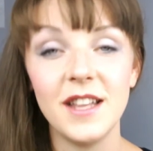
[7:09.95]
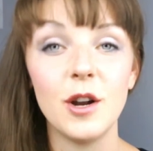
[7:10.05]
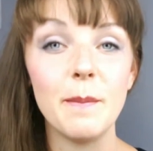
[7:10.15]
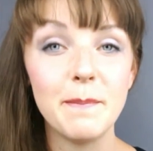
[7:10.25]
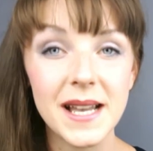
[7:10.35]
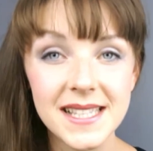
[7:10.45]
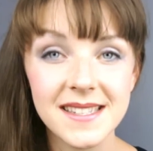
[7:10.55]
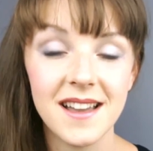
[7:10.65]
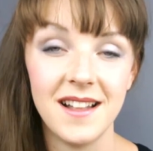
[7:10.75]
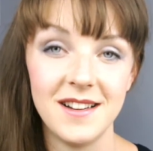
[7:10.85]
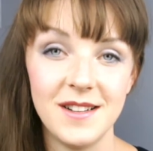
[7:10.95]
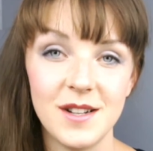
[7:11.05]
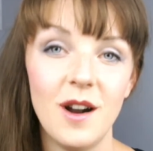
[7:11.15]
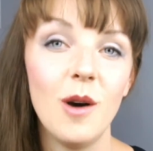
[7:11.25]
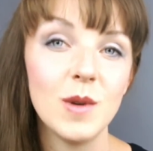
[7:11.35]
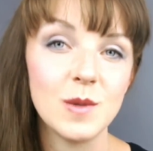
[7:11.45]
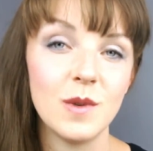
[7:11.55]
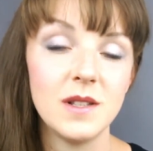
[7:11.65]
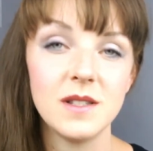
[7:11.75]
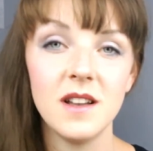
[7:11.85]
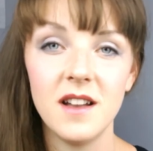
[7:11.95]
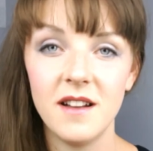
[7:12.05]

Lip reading: and her best colors are always ones